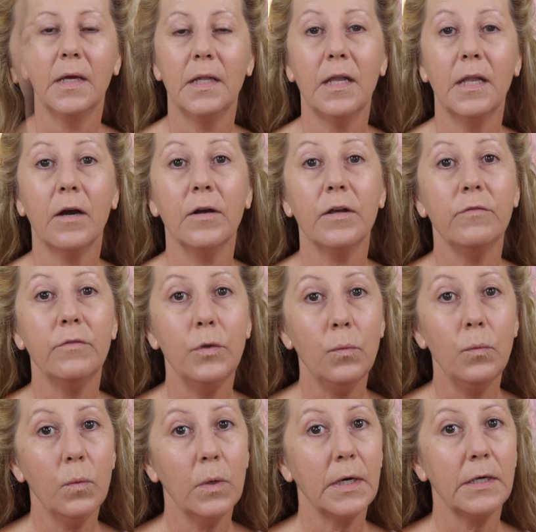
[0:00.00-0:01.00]
Now, if you
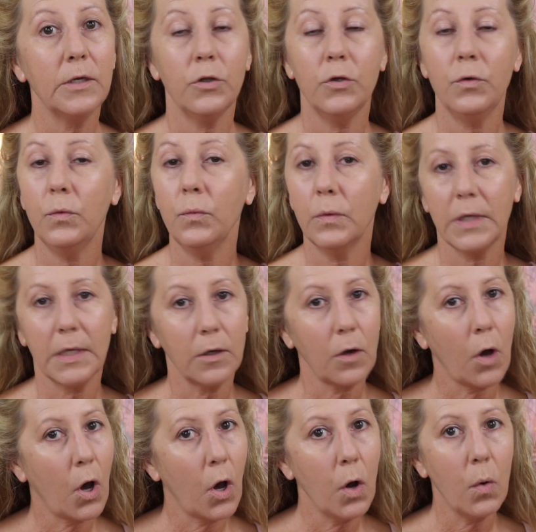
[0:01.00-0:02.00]
want, you can
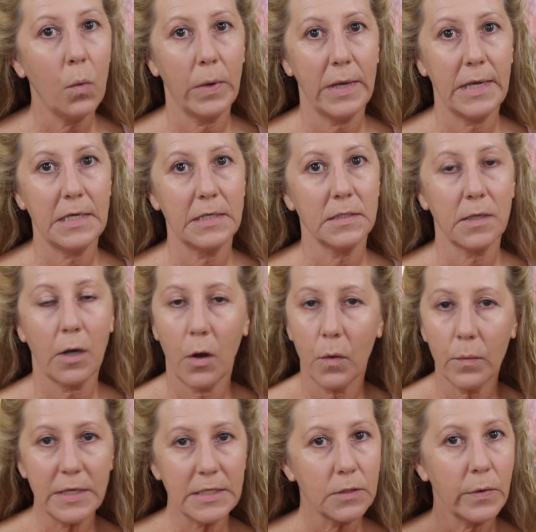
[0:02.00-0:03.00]
always
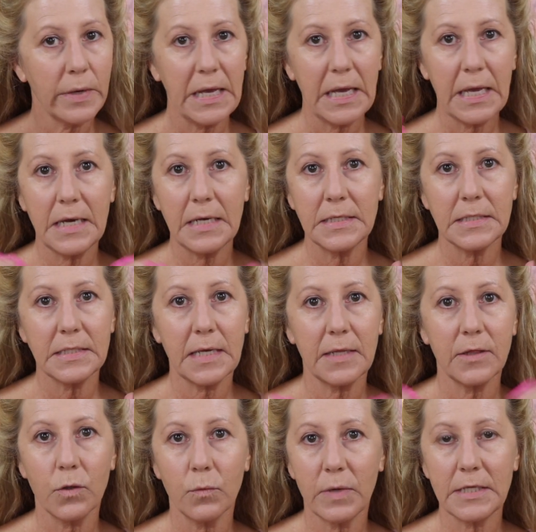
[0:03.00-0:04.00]
go ahead and
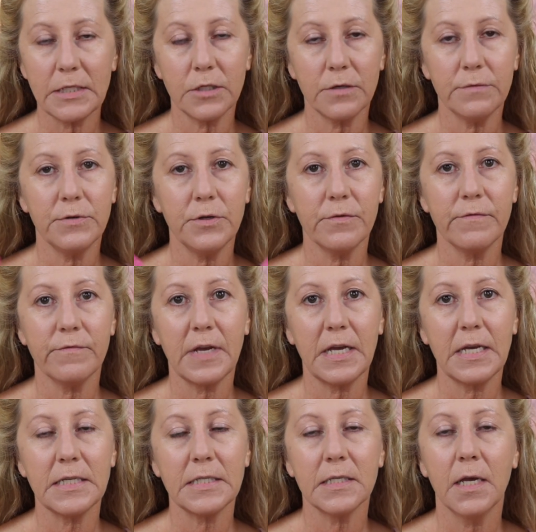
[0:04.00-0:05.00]
set the rest of your
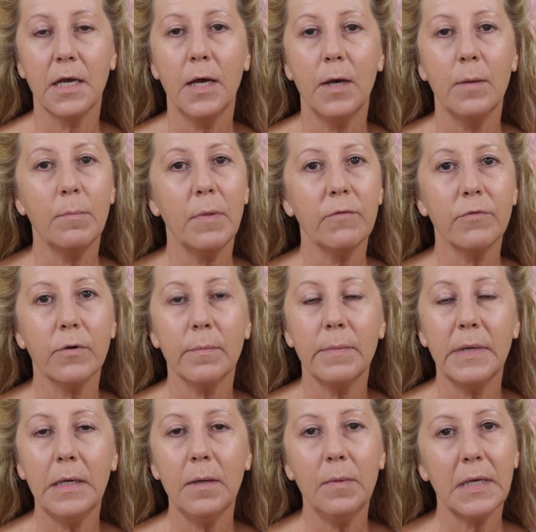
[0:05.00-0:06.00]
face. But for
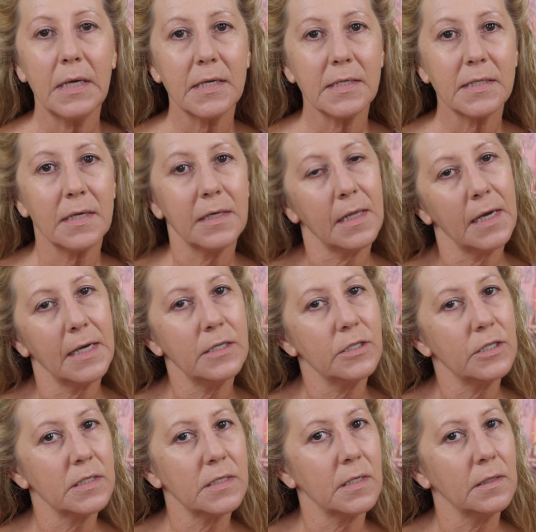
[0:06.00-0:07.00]
me, because I like
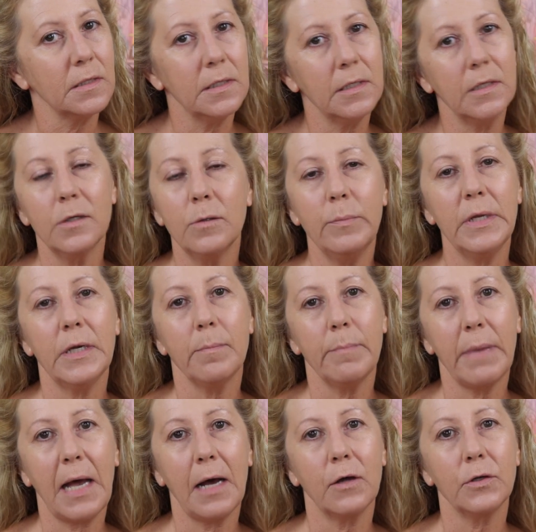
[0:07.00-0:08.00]
just a little bit of
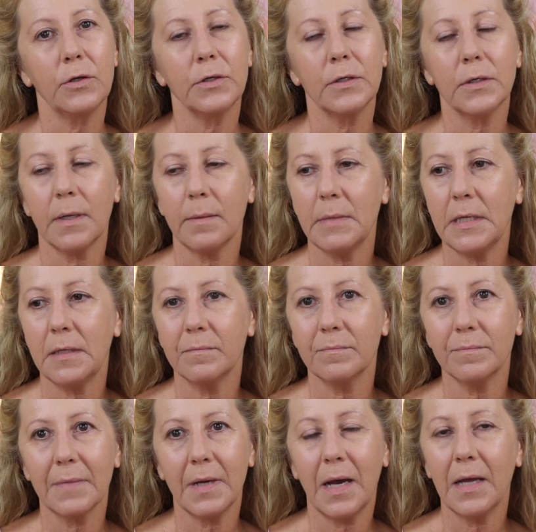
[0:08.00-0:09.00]
powder, I
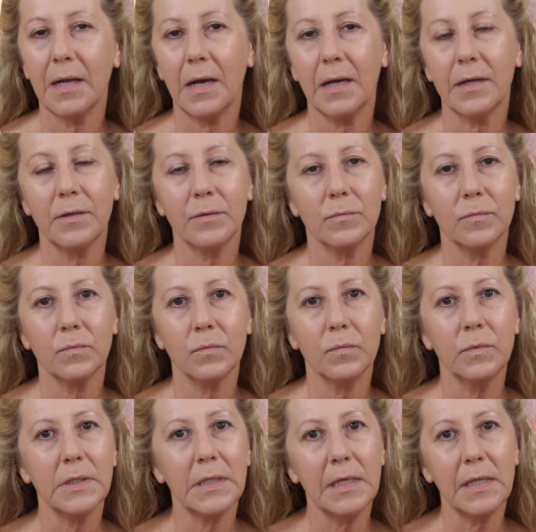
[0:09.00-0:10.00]
mean, I don't
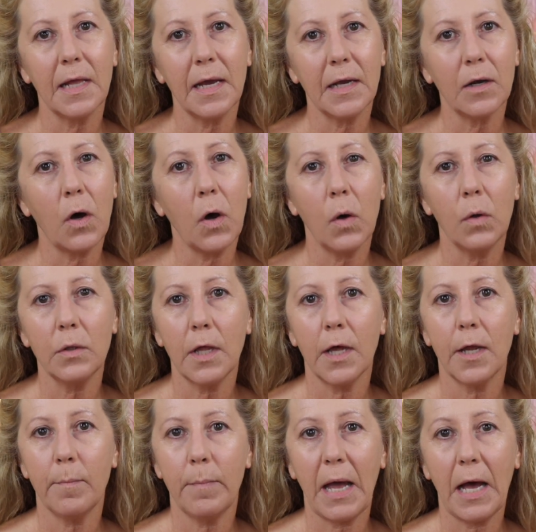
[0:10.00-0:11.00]
really like a whole
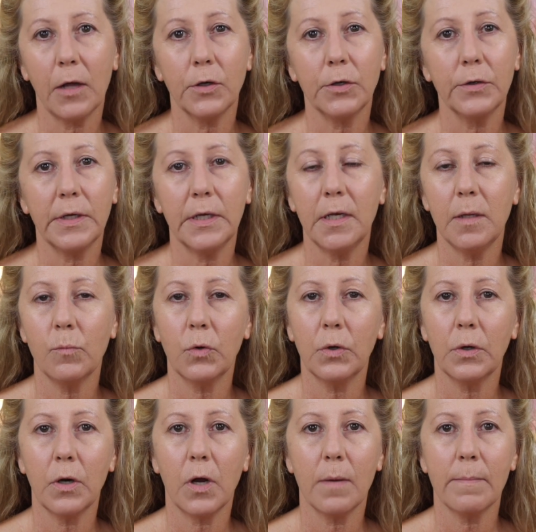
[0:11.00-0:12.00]
lot of powder
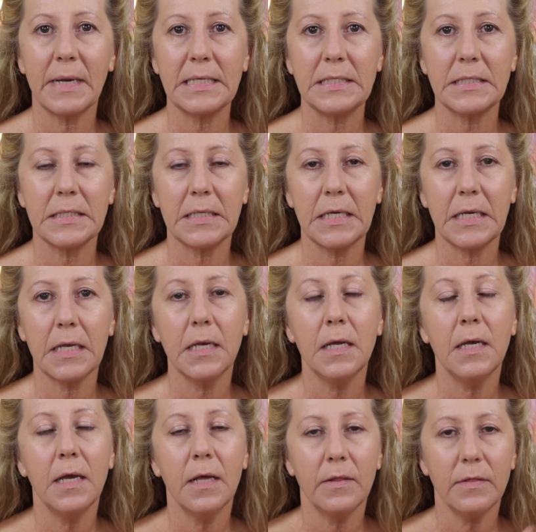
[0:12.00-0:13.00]
anymore on my skin.
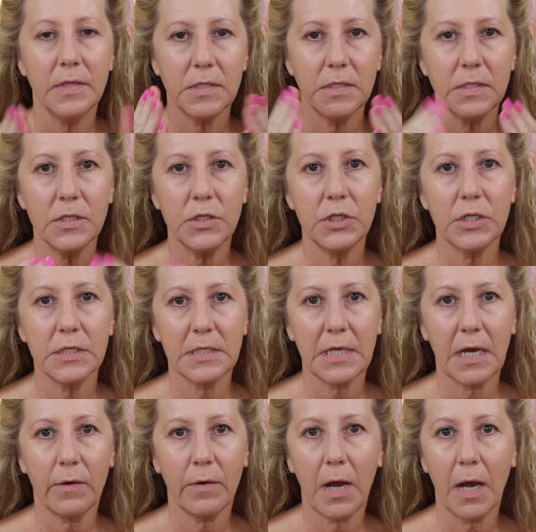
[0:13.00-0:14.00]
This is just
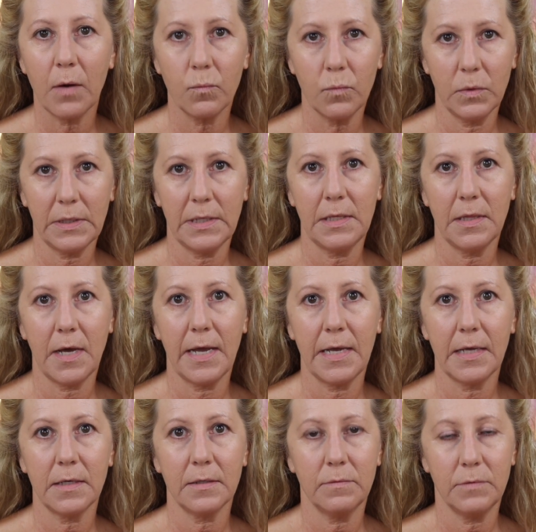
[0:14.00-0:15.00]
how I really
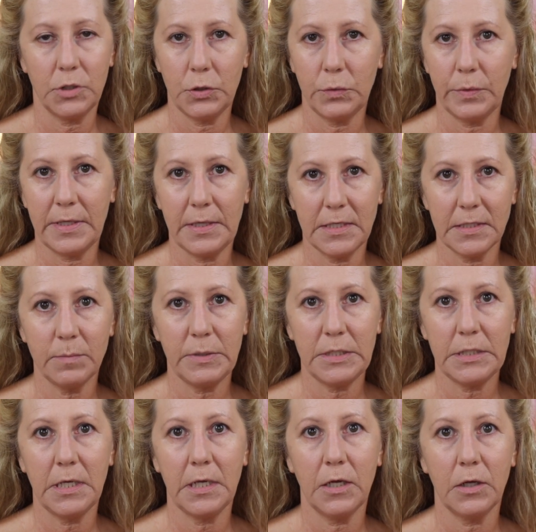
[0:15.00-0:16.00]
like doing this
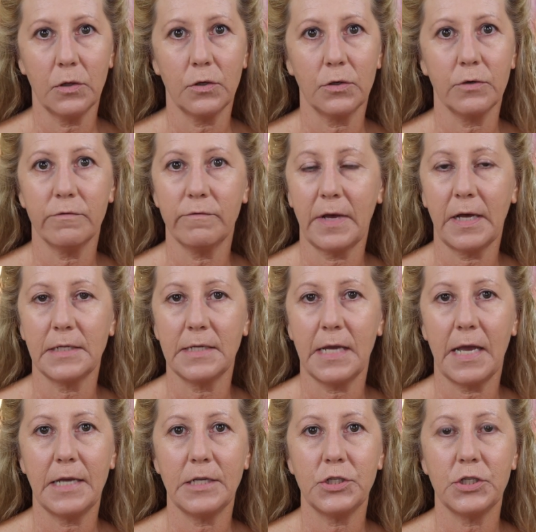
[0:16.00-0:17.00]
particular
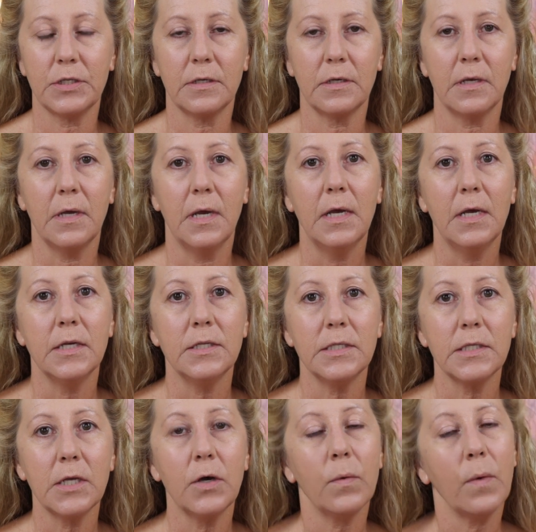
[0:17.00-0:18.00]
foundation.
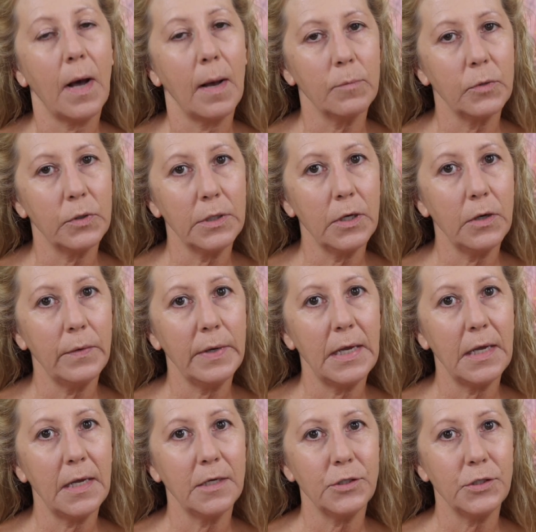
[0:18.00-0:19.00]
So I'm going to go
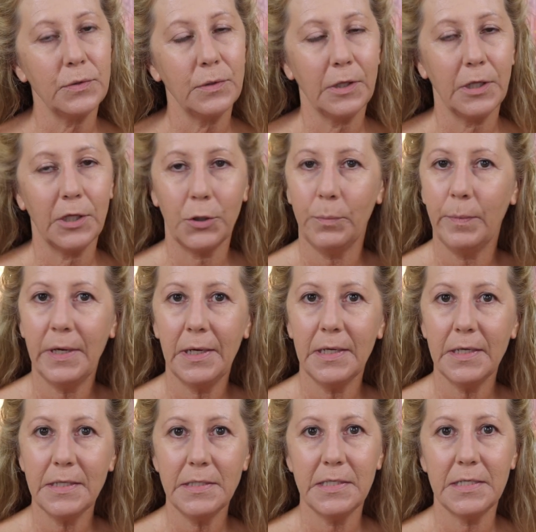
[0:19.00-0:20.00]
ahead and do a little bit of
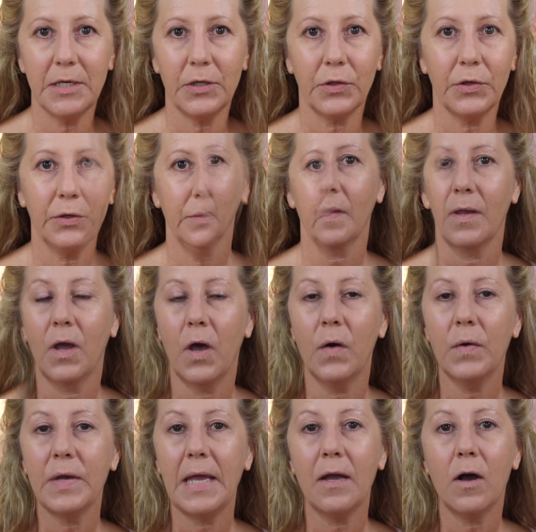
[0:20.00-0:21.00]
concealer.
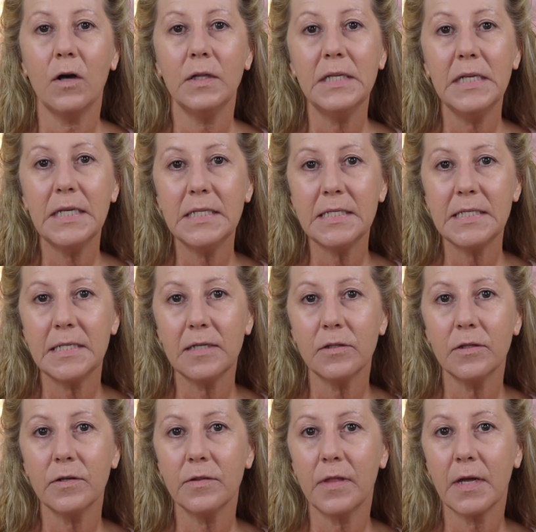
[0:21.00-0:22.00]
Okay, on the
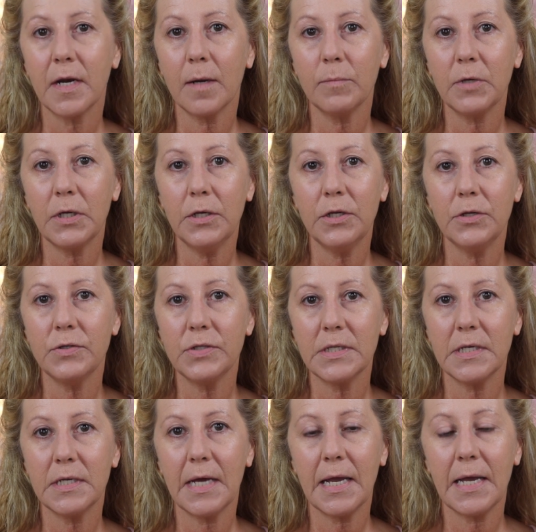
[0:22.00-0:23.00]
concealer that I'm going to use
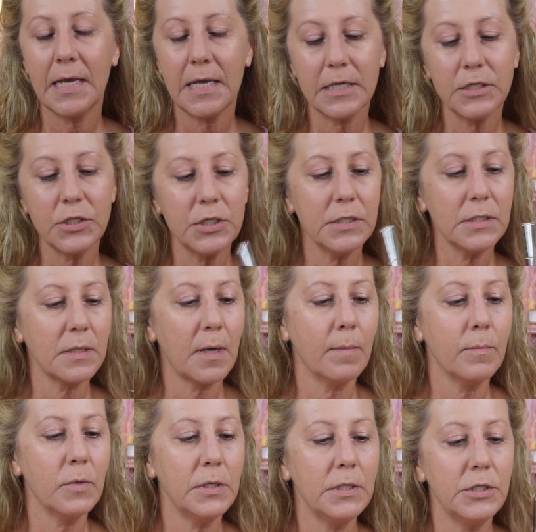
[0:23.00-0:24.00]
today,
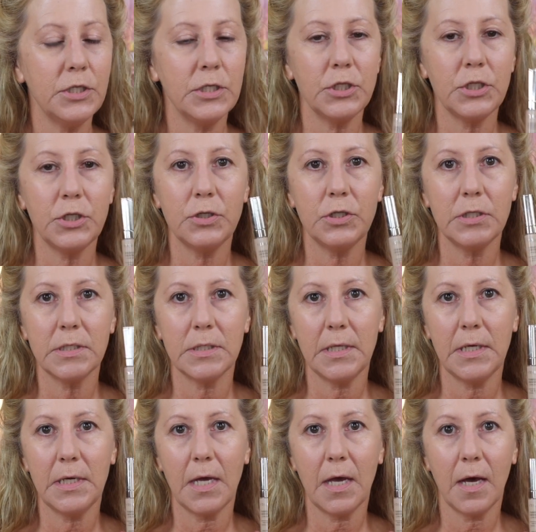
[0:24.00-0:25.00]
I'm going to just use
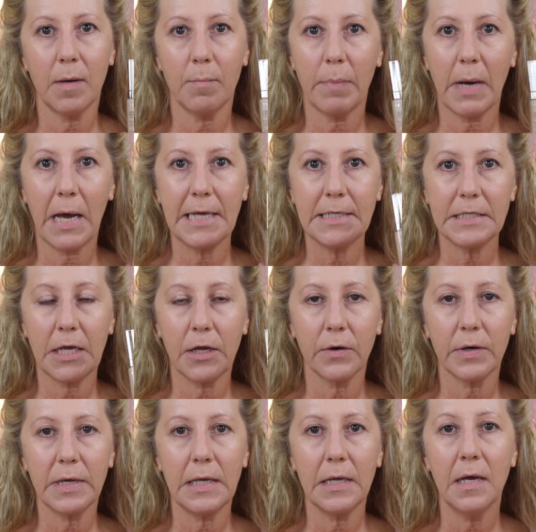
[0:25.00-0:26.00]
the by
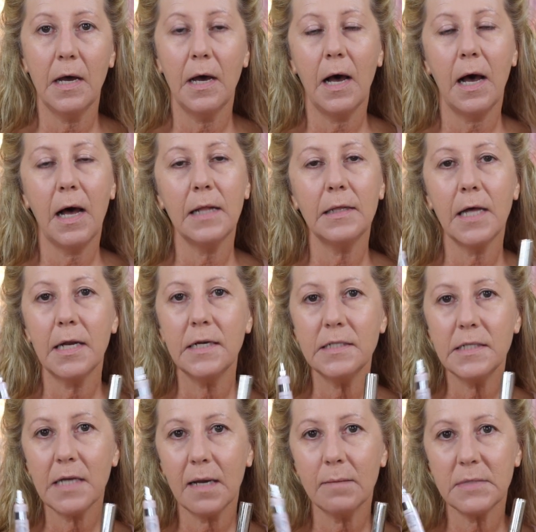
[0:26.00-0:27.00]
Terry. A lot of
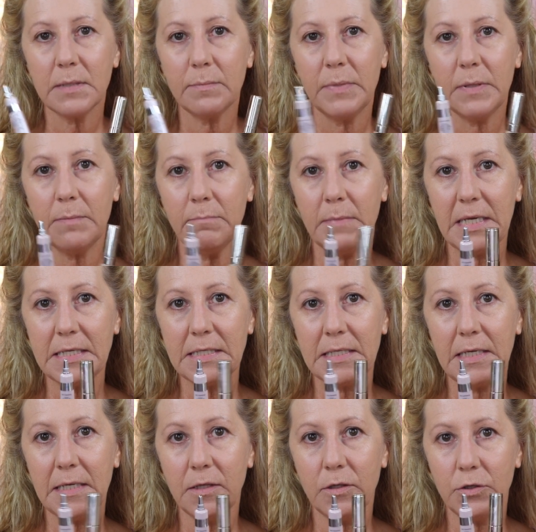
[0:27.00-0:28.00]
times I've been
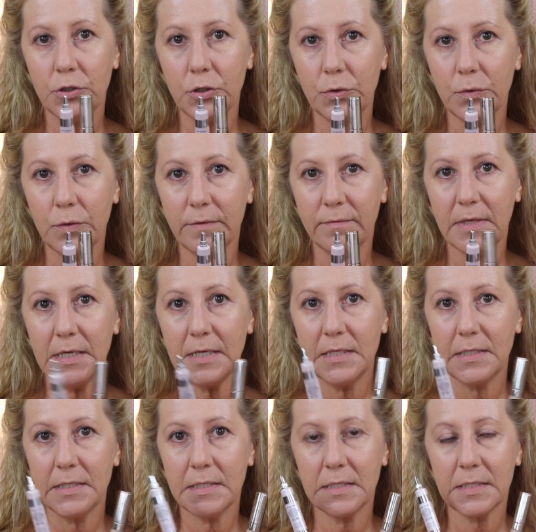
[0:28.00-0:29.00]
mixing the two of
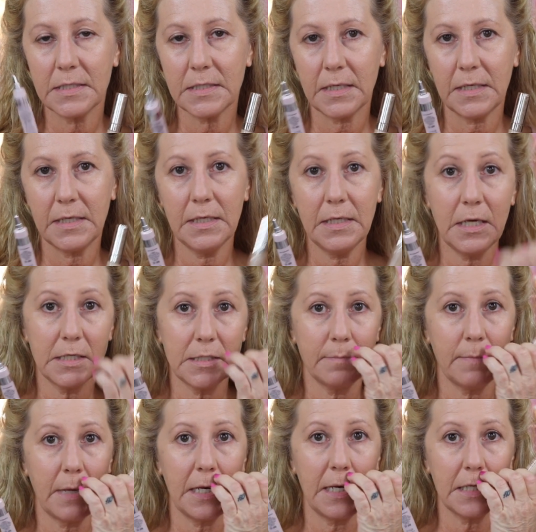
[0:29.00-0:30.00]
these, this It
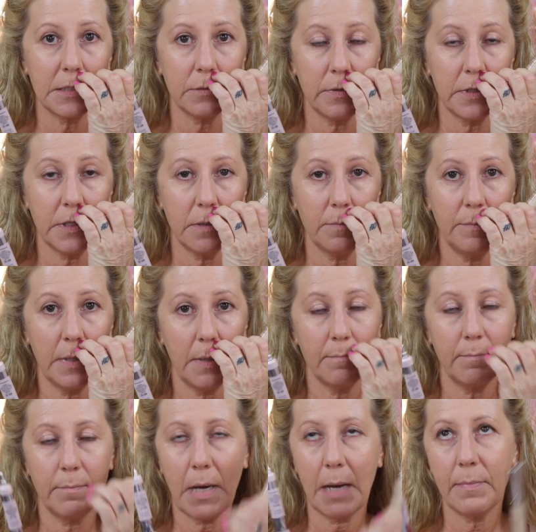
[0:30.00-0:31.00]
Cosmetics with the
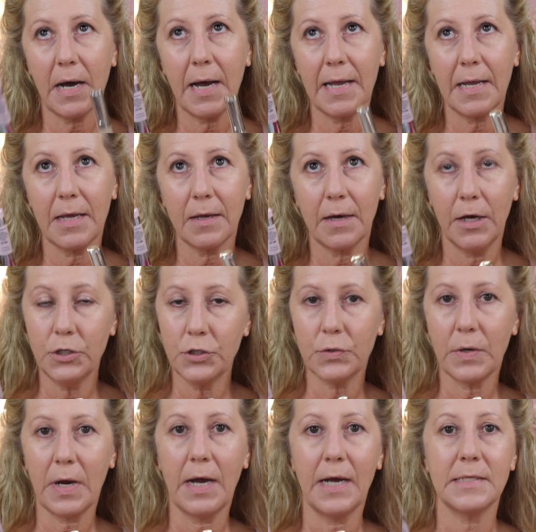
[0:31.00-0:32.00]
Bye
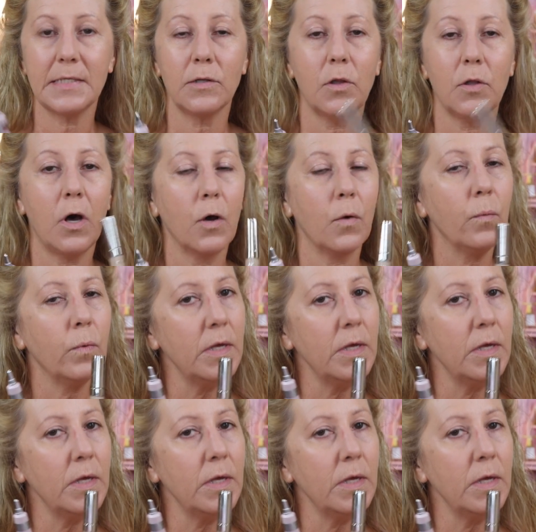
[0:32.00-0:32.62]
Under Eyes along